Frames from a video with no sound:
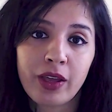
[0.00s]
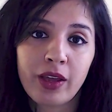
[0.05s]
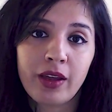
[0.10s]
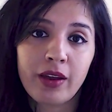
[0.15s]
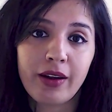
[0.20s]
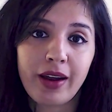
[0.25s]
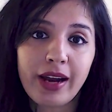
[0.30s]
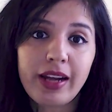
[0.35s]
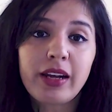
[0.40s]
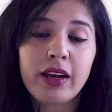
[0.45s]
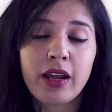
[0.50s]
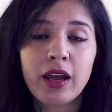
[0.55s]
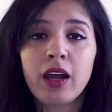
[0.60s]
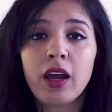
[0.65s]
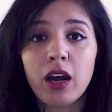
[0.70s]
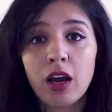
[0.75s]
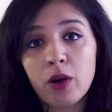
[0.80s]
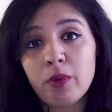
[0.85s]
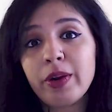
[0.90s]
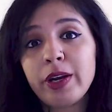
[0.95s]
right?
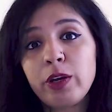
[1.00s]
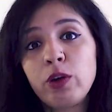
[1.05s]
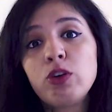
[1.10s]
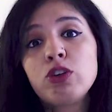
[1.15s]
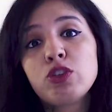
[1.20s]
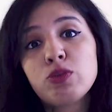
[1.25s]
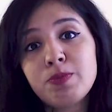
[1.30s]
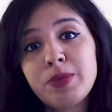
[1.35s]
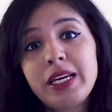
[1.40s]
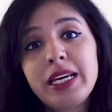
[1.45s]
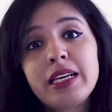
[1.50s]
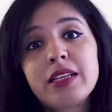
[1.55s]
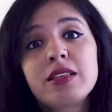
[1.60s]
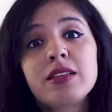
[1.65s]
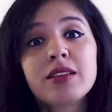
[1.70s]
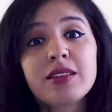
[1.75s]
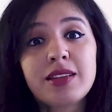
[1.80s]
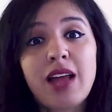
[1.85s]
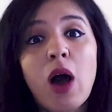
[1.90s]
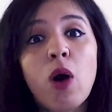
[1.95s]
A video
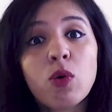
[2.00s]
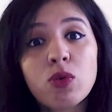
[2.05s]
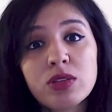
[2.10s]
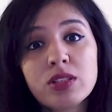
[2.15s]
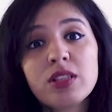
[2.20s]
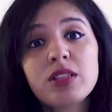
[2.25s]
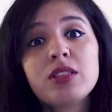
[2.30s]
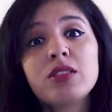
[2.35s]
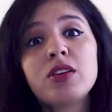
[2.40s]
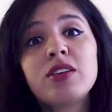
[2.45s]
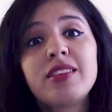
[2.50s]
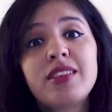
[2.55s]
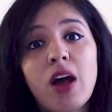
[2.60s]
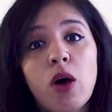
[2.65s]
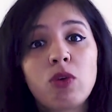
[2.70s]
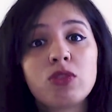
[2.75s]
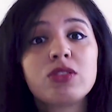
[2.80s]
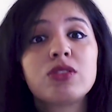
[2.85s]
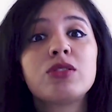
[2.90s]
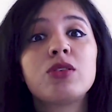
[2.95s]
speaks thousands and
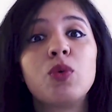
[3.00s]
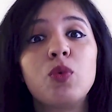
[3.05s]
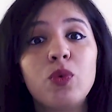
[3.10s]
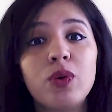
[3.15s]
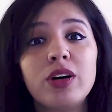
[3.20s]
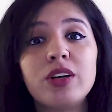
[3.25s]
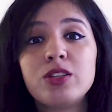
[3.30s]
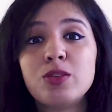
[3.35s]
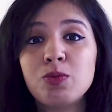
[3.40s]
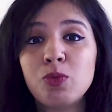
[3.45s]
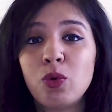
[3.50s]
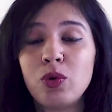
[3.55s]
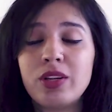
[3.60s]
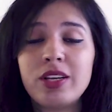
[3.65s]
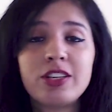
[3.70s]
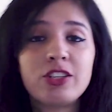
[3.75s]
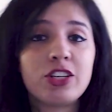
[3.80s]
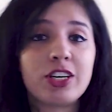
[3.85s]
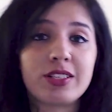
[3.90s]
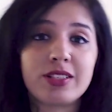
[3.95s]
thousands of words more
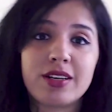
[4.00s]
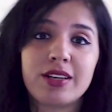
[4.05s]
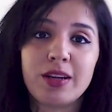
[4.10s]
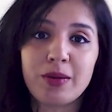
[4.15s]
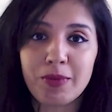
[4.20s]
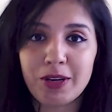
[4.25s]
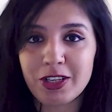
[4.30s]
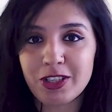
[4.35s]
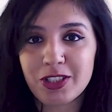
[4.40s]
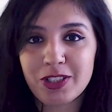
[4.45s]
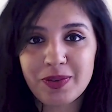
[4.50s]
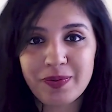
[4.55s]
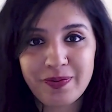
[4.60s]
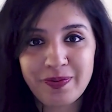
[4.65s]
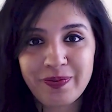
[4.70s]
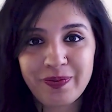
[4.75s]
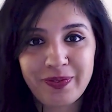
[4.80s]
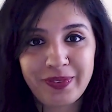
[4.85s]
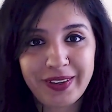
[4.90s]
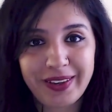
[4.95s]
than just an image.
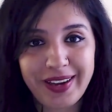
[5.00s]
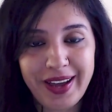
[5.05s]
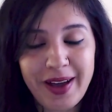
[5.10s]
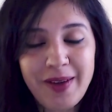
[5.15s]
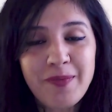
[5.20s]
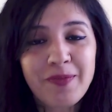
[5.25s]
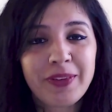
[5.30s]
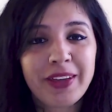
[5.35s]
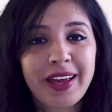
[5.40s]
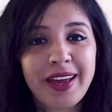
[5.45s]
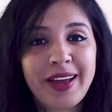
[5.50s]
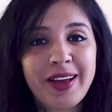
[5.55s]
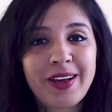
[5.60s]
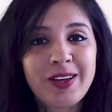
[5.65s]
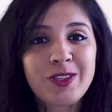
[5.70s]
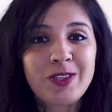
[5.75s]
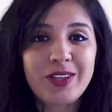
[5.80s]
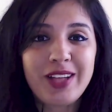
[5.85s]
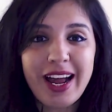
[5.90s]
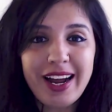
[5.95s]
Yeah,
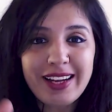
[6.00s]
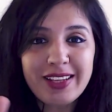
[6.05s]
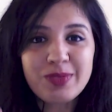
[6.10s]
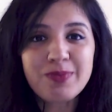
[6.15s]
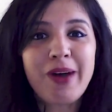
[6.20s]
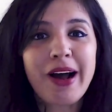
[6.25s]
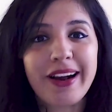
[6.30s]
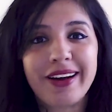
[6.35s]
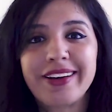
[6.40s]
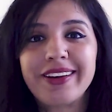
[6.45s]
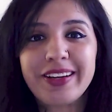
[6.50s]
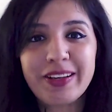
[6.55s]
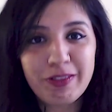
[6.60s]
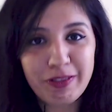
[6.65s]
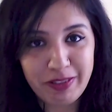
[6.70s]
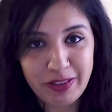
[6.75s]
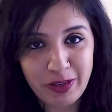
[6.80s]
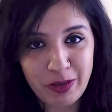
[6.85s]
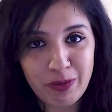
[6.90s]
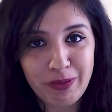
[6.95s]
so that is marketing
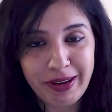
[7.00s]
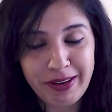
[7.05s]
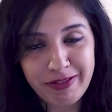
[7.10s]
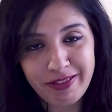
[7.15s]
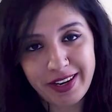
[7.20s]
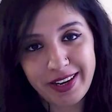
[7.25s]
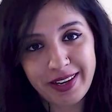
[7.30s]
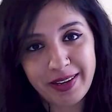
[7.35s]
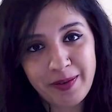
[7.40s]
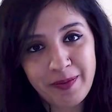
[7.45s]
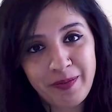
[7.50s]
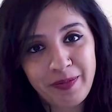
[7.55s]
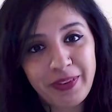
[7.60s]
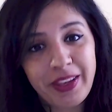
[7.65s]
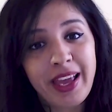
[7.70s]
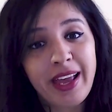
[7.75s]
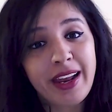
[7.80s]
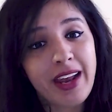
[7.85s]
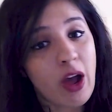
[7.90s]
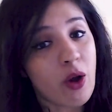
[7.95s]
for you, my friend.
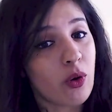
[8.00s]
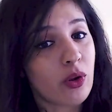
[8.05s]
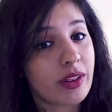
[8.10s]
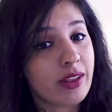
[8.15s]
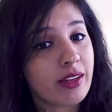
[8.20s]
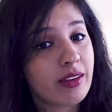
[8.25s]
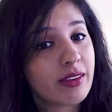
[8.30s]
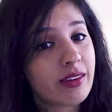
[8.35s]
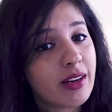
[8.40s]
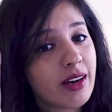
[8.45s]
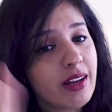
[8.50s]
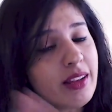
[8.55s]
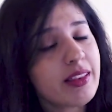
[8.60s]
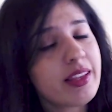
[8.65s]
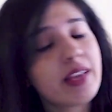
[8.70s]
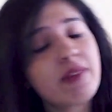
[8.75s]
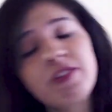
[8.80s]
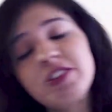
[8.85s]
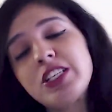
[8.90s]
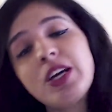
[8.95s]
Now the third
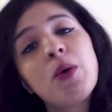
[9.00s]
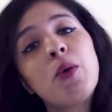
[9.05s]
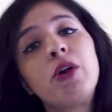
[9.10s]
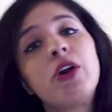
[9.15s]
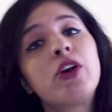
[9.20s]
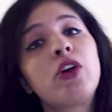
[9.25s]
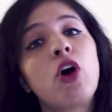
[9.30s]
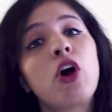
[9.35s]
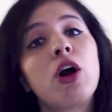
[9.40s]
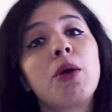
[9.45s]
thing which I want to talk